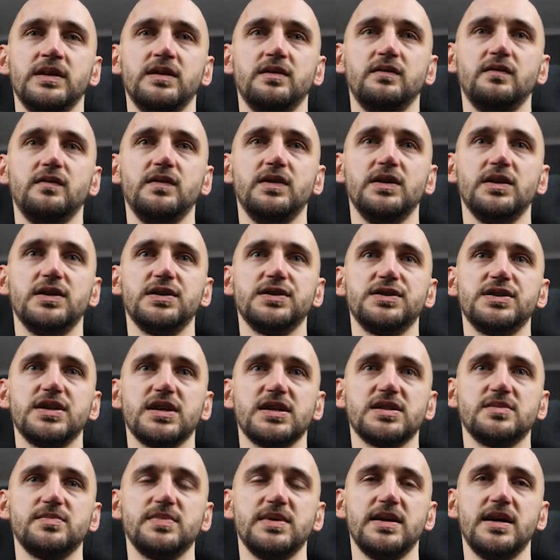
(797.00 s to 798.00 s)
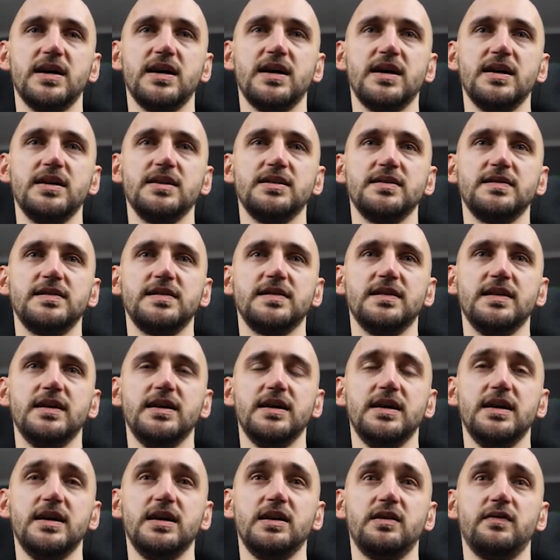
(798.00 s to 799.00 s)
Villain checks behind
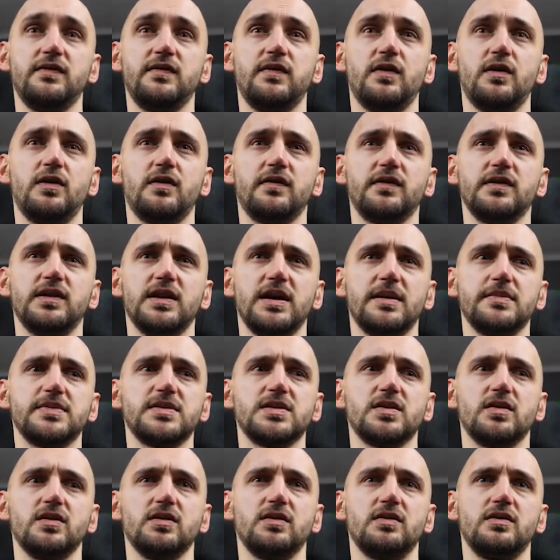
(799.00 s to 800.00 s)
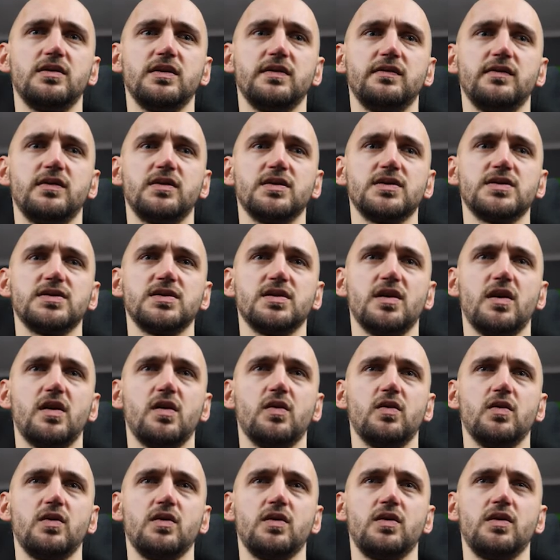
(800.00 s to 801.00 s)
and a 4 of clubs on the river,
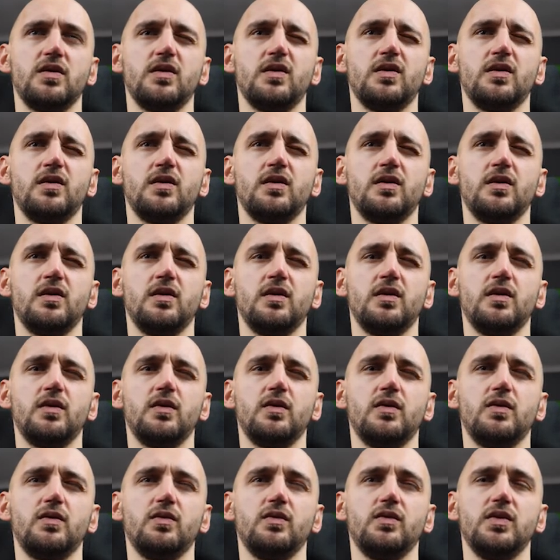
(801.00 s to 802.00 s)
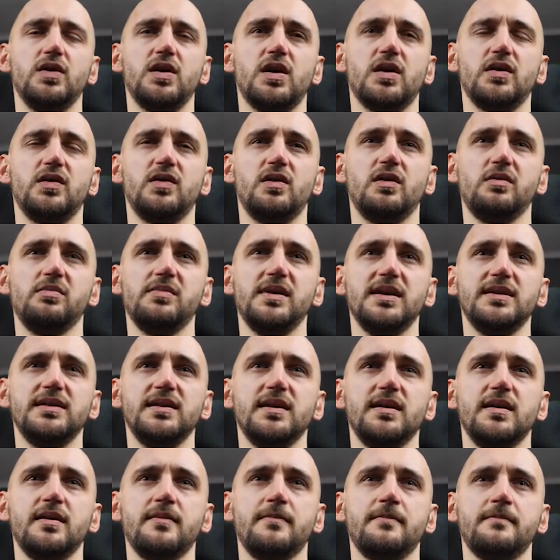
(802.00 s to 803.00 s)
so we are donk
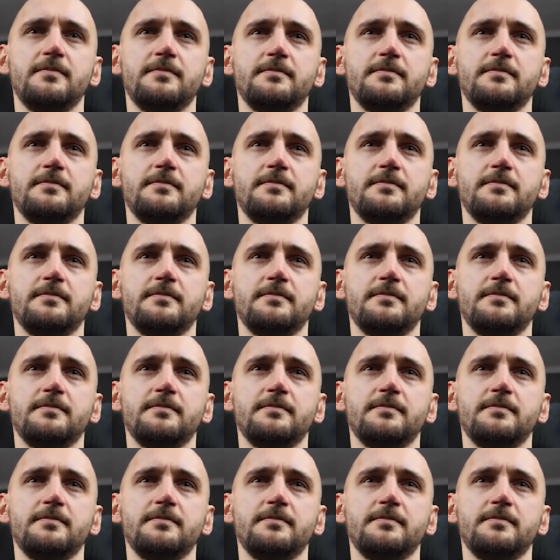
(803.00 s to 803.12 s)
betting.